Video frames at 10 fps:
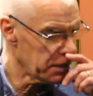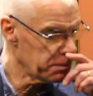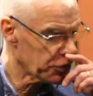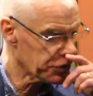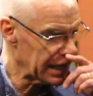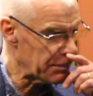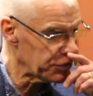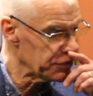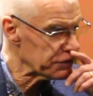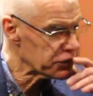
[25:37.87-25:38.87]
book The
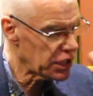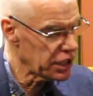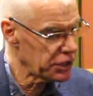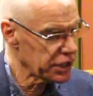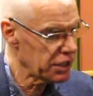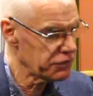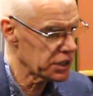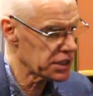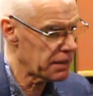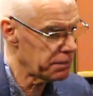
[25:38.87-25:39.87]
Labyrinth of Time I gave an
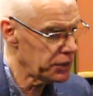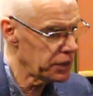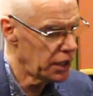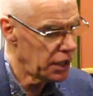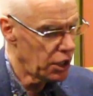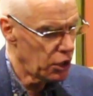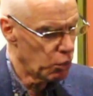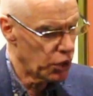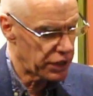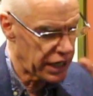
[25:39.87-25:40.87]
example
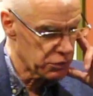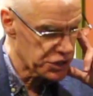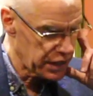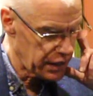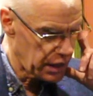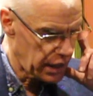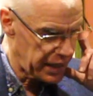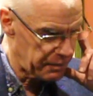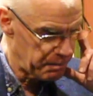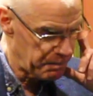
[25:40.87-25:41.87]
where I was in,
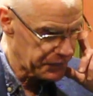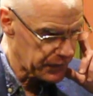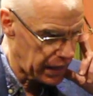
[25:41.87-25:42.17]
um,